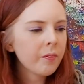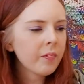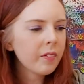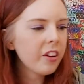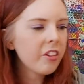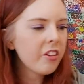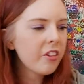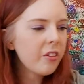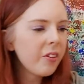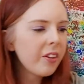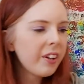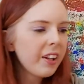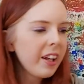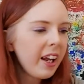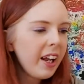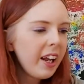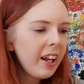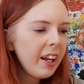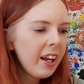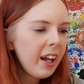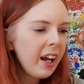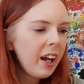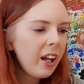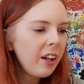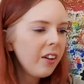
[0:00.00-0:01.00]
So
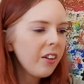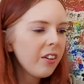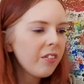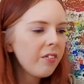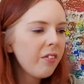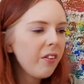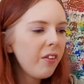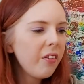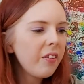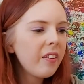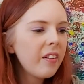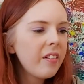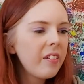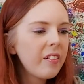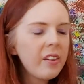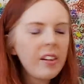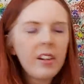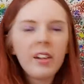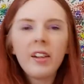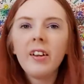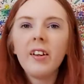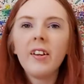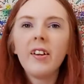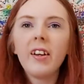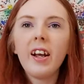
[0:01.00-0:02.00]
again, I'll look forward to
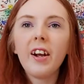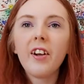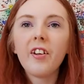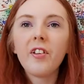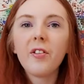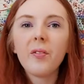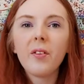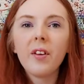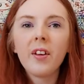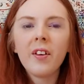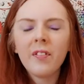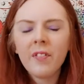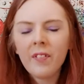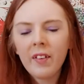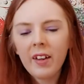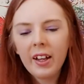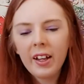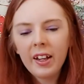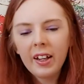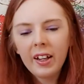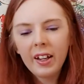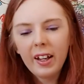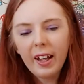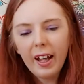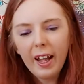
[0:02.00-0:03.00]
seeing you next week, Faye.
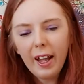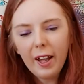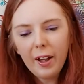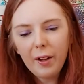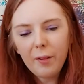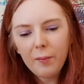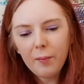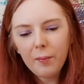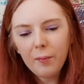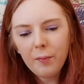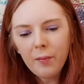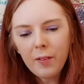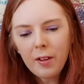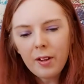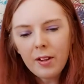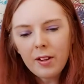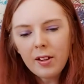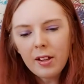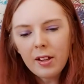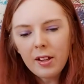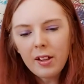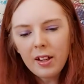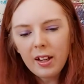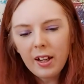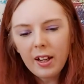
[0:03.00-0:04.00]

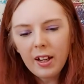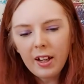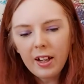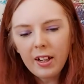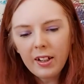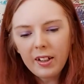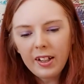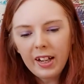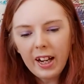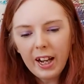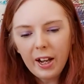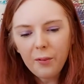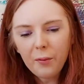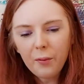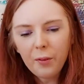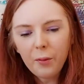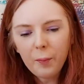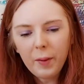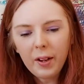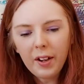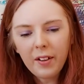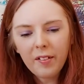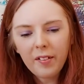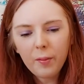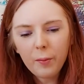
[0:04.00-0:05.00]
And yeah, we'll
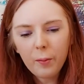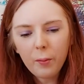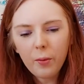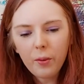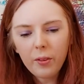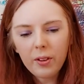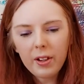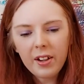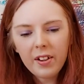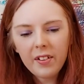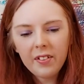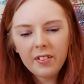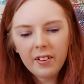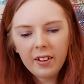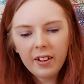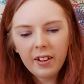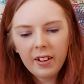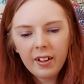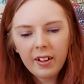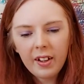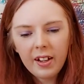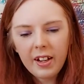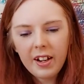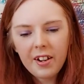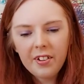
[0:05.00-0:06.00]
make some more Easter
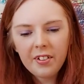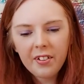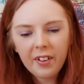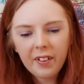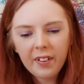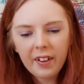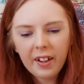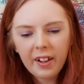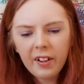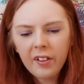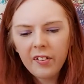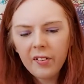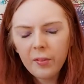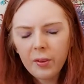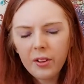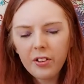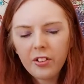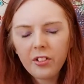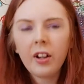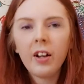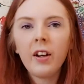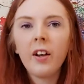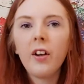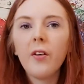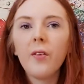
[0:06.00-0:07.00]
things, which
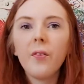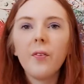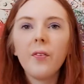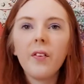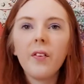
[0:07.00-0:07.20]
I know